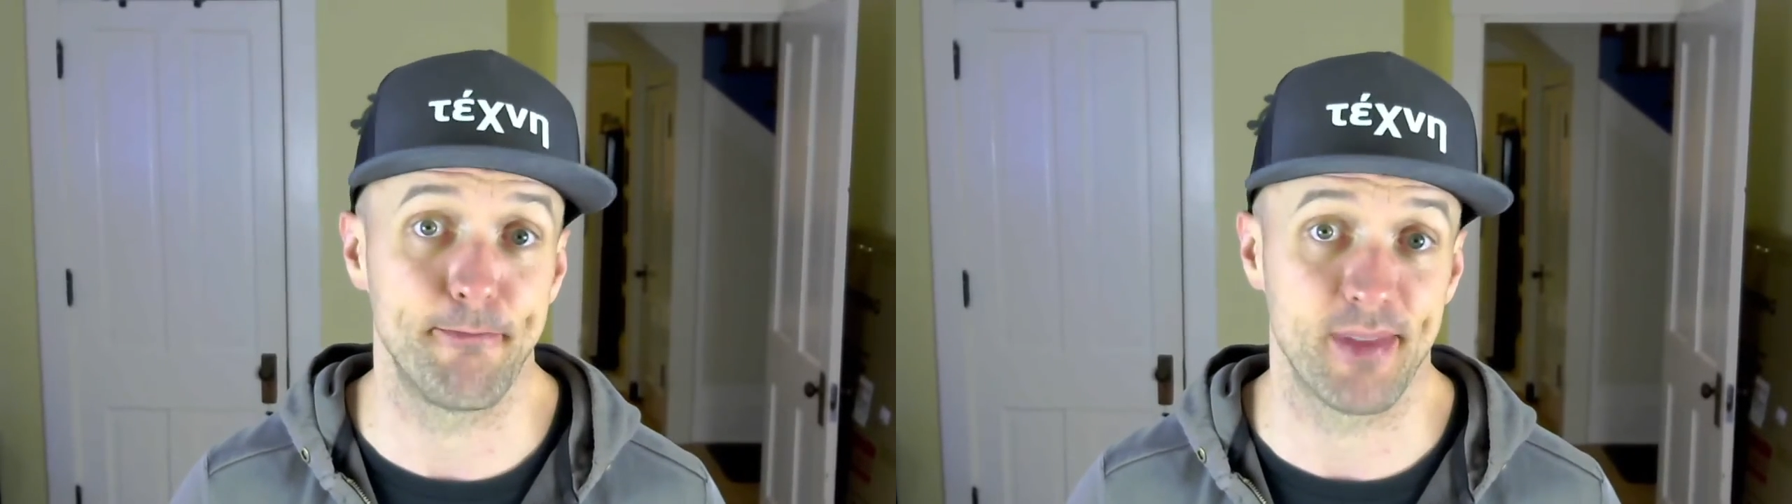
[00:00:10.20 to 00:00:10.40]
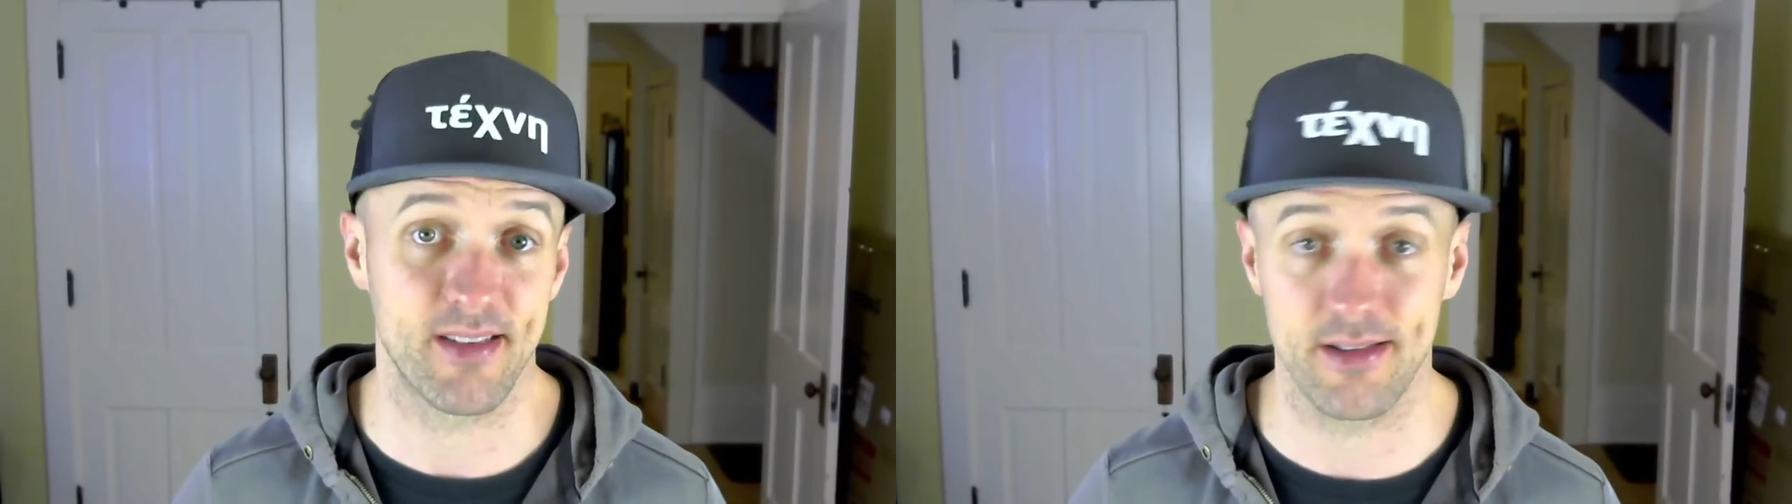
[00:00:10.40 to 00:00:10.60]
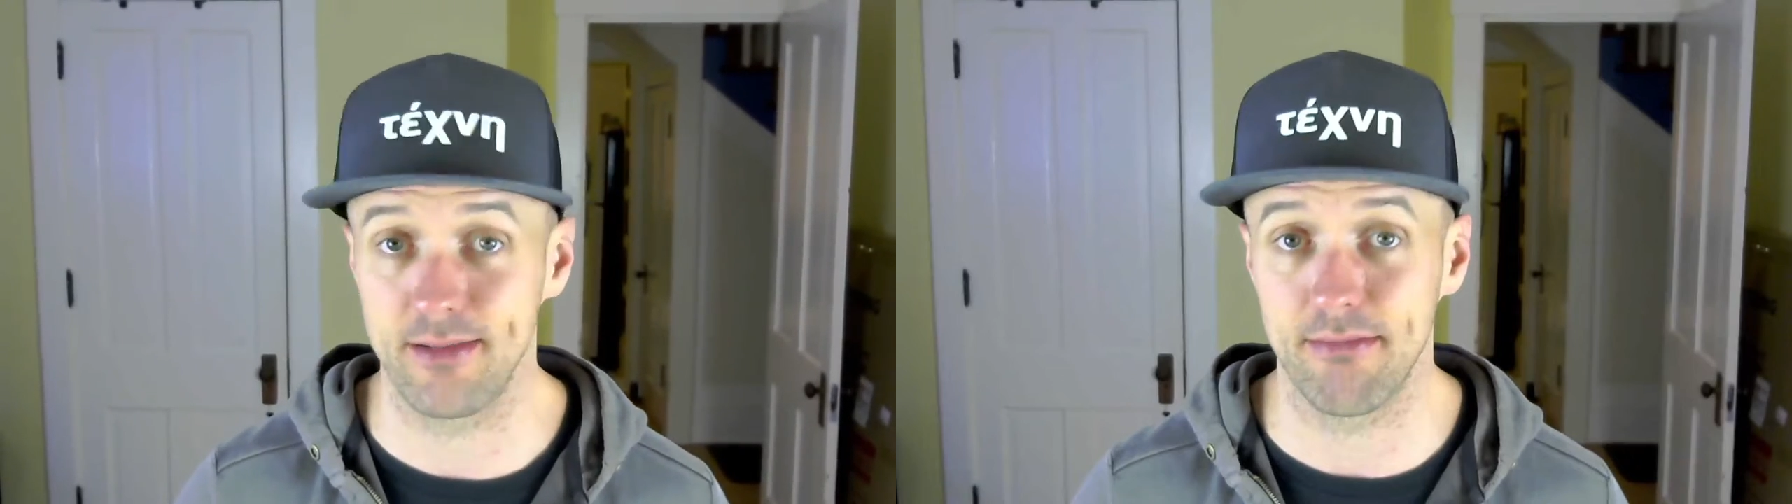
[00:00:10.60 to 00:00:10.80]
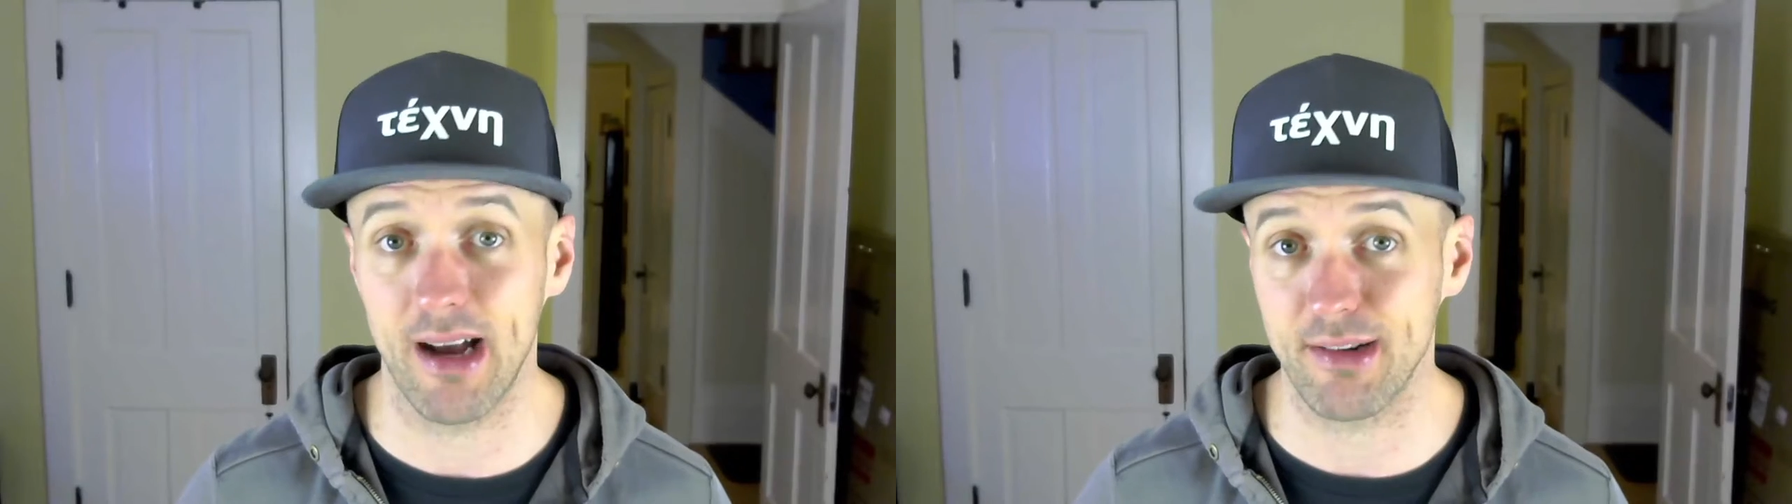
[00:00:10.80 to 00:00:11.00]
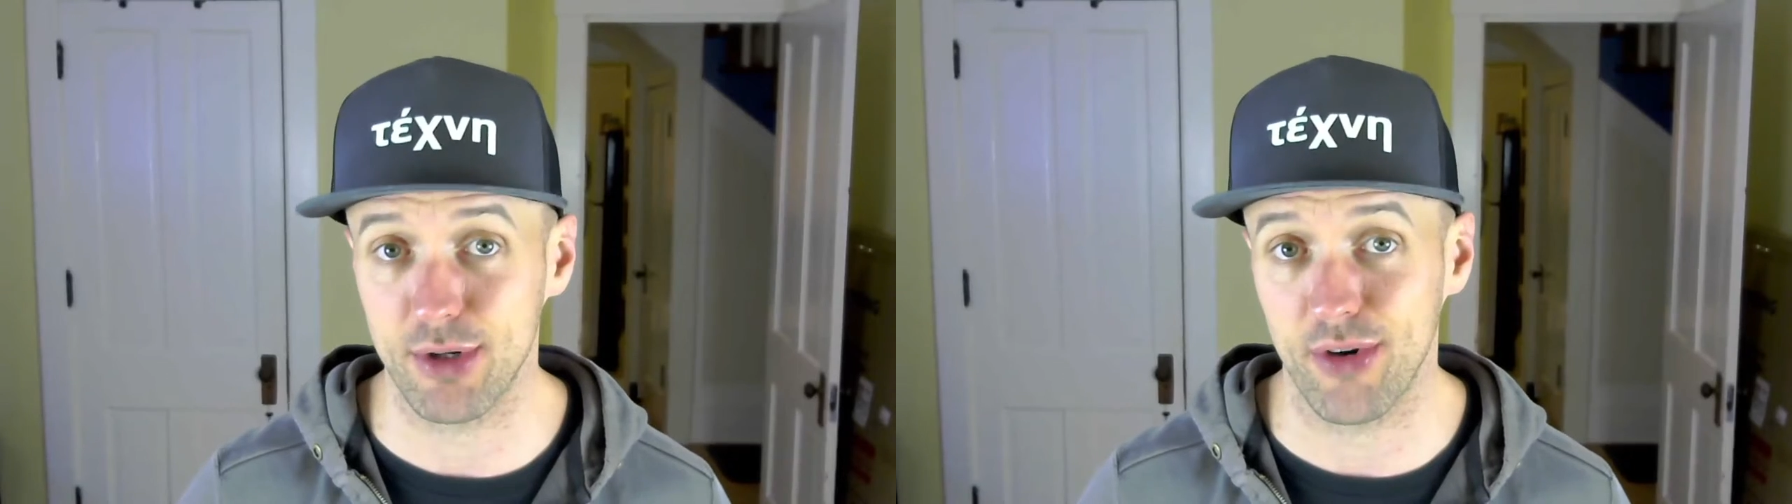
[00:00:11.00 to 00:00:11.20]
Still
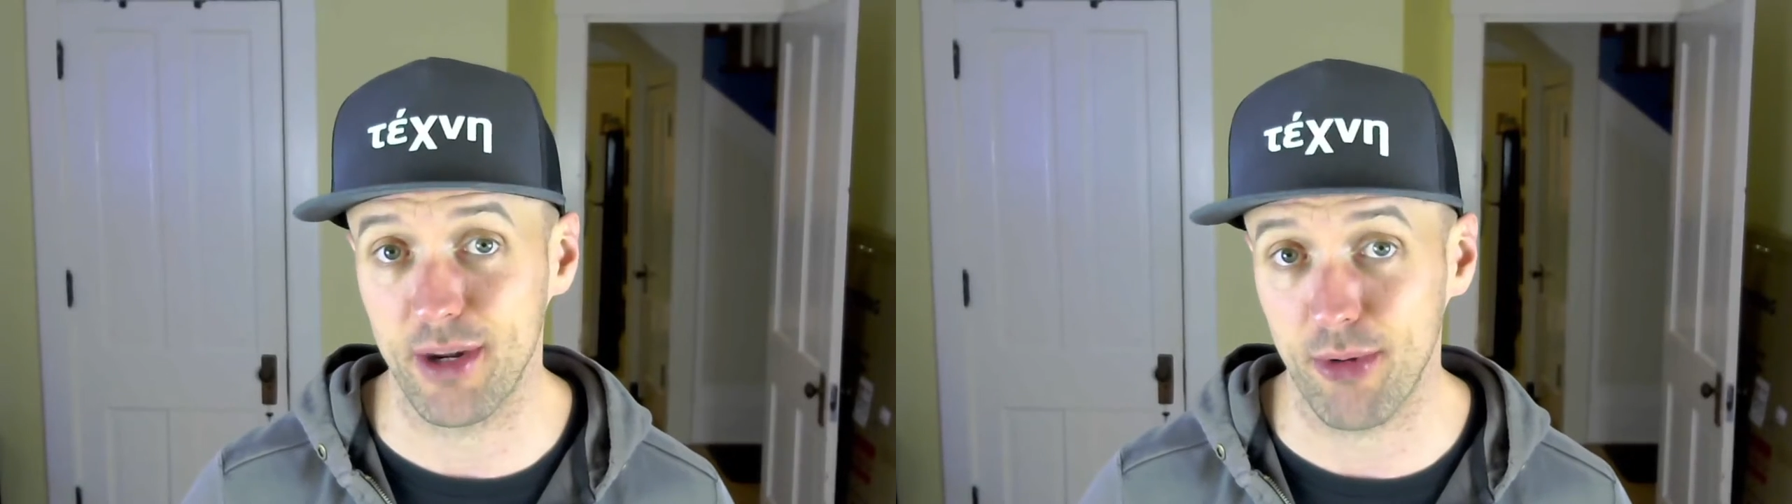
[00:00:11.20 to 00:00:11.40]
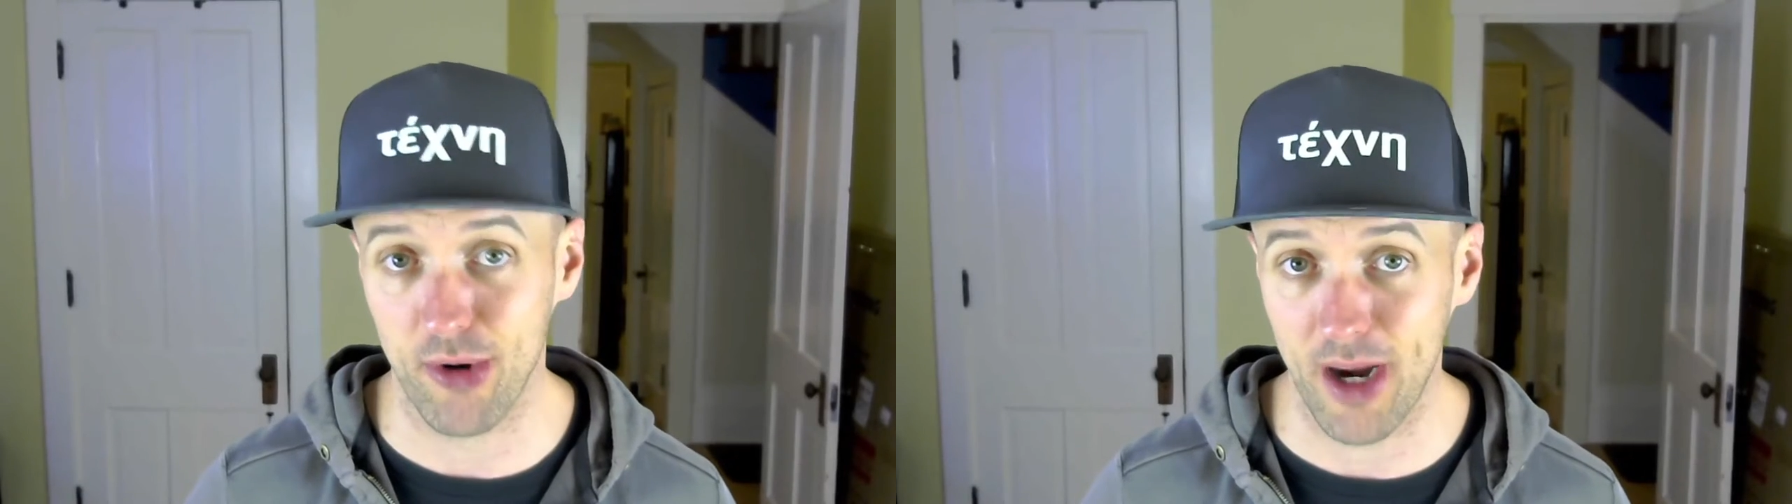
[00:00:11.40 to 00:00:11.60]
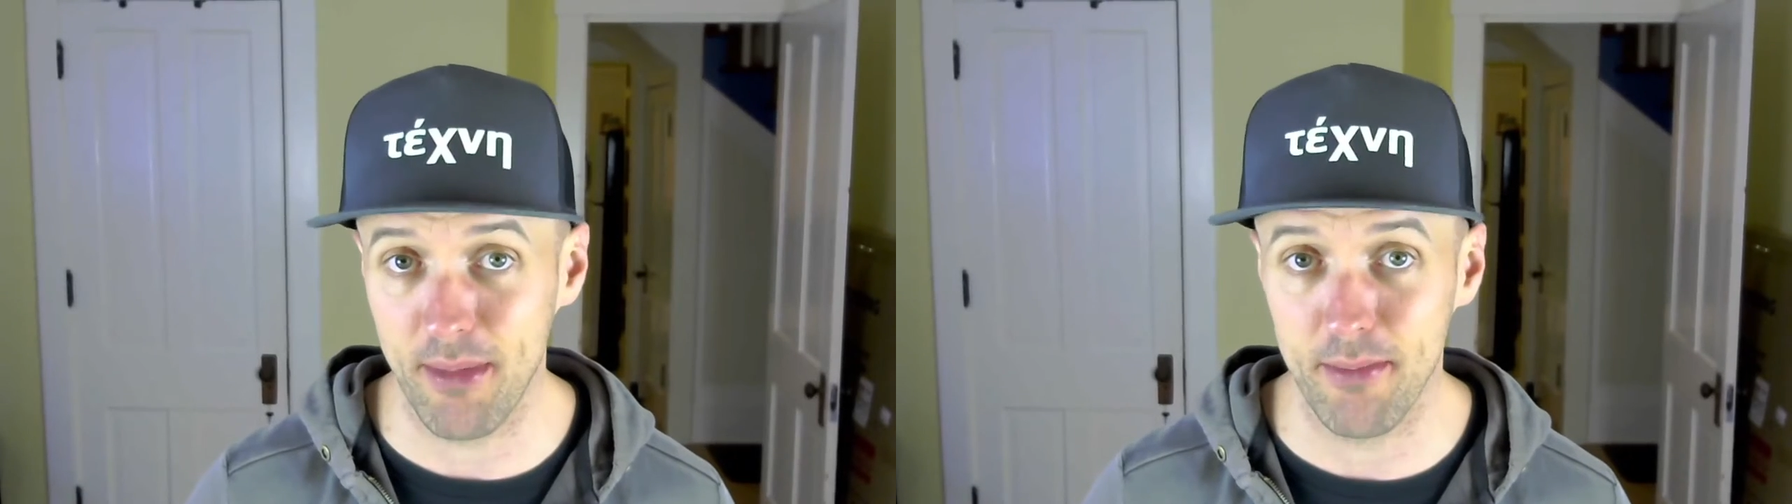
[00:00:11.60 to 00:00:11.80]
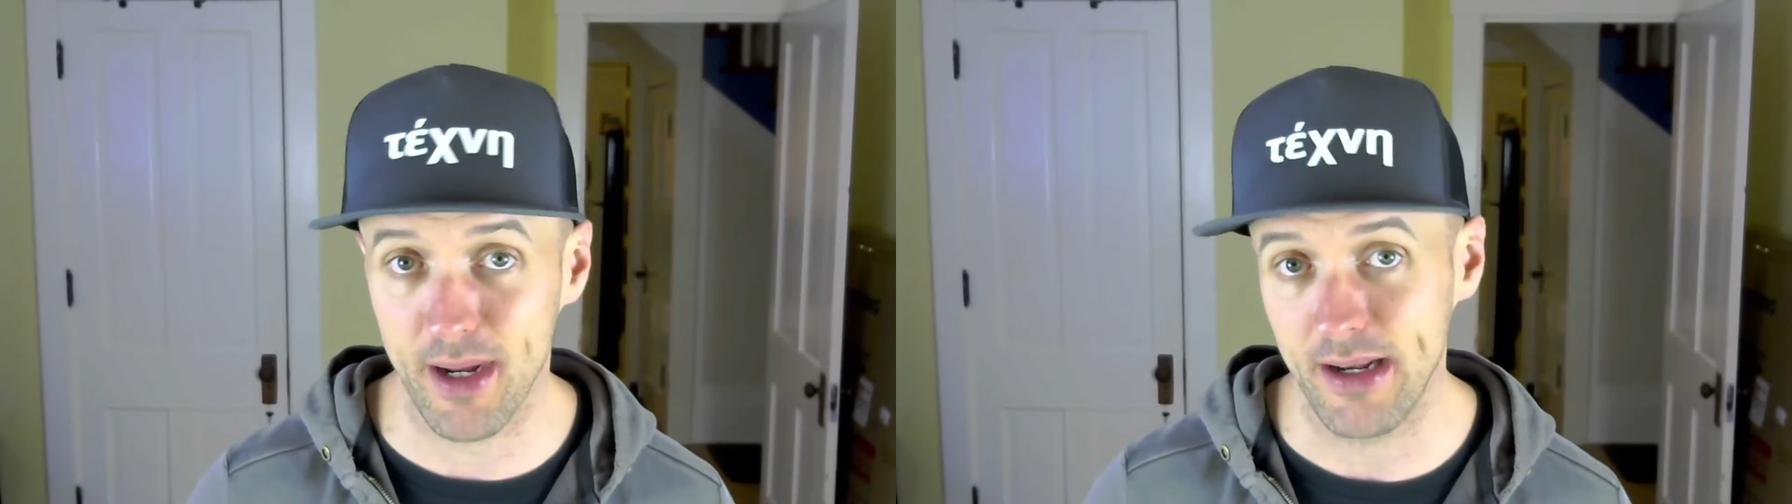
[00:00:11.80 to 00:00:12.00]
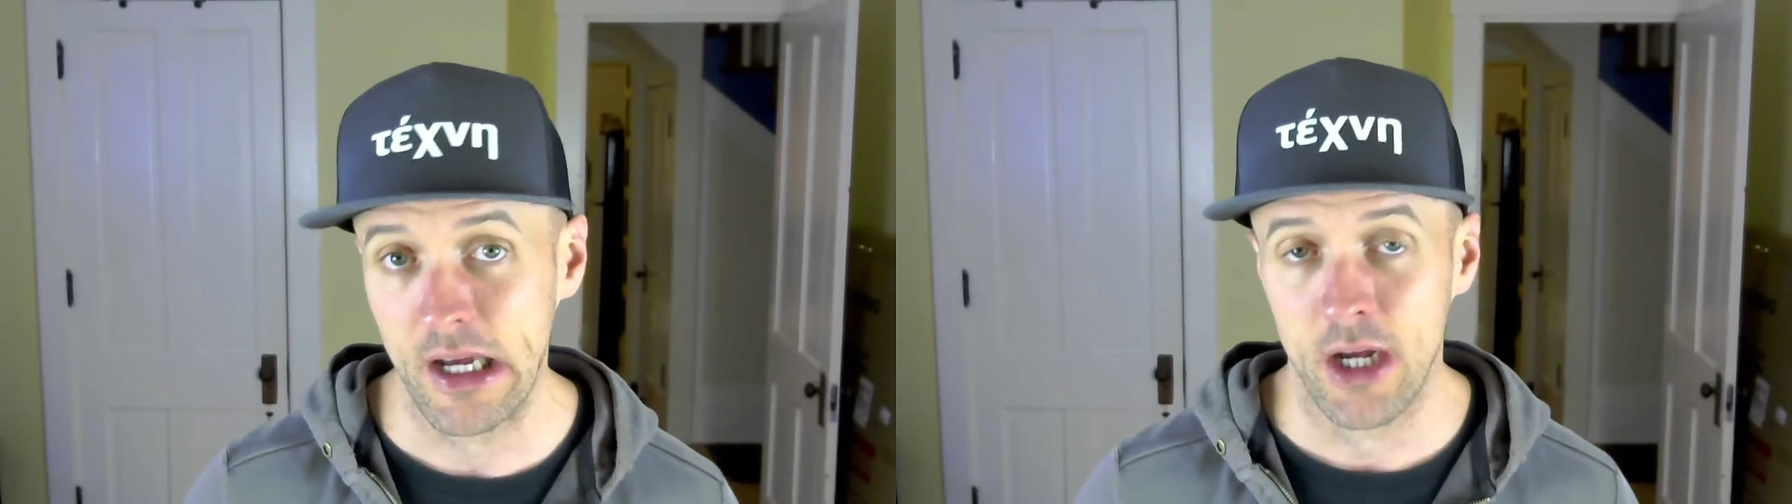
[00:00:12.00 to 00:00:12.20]
object-oriented programming,
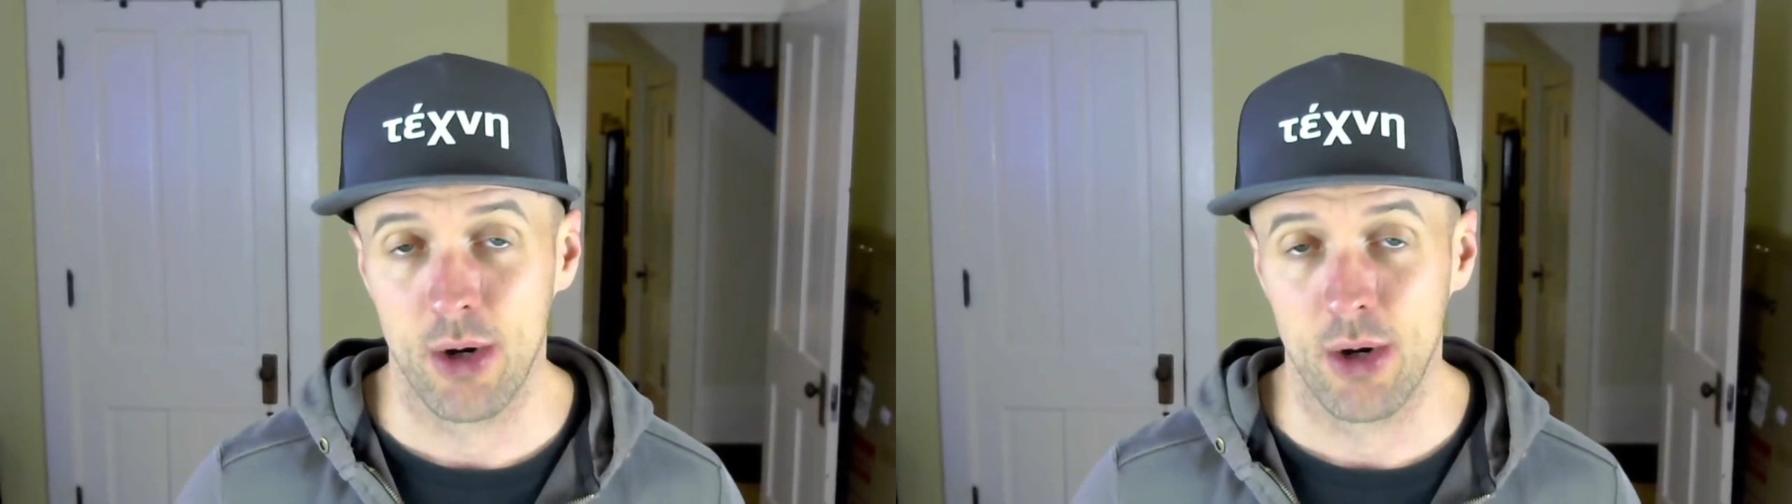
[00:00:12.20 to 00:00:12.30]
but